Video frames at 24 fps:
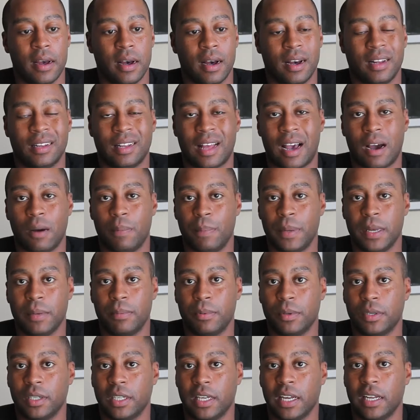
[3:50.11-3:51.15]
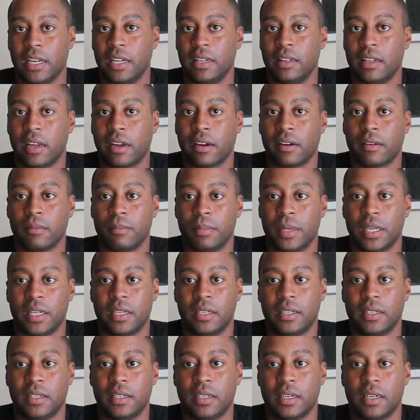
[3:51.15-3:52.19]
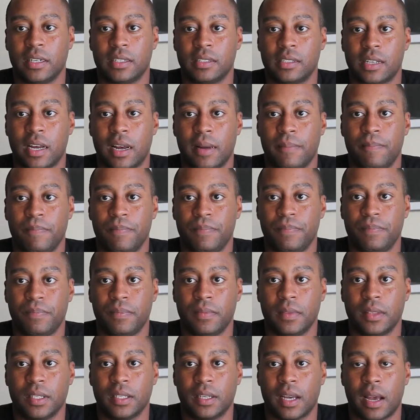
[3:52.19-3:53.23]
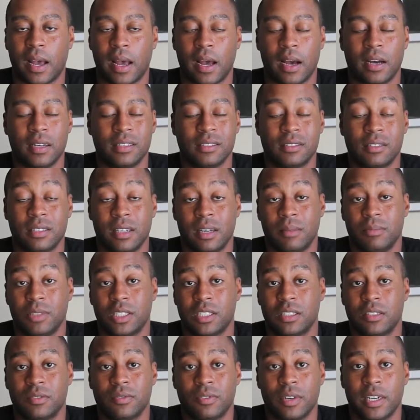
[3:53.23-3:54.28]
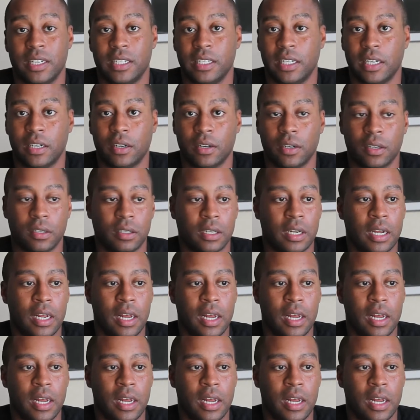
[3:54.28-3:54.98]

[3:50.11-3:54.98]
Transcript: allow people to get in there, because honestly, I'm just afraid to get hurt.